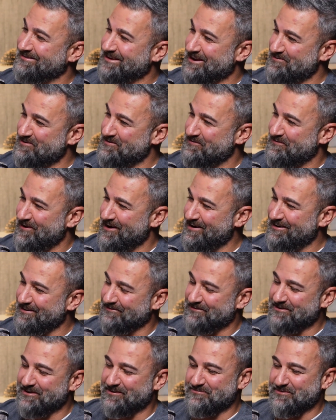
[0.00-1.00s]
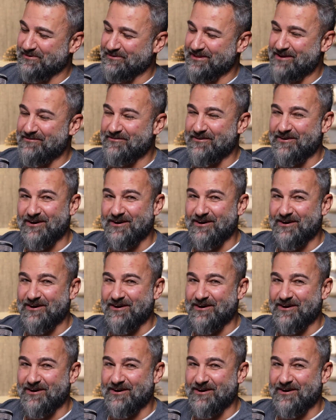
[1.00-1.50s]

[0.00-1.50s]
That'll be fun if you can pull that one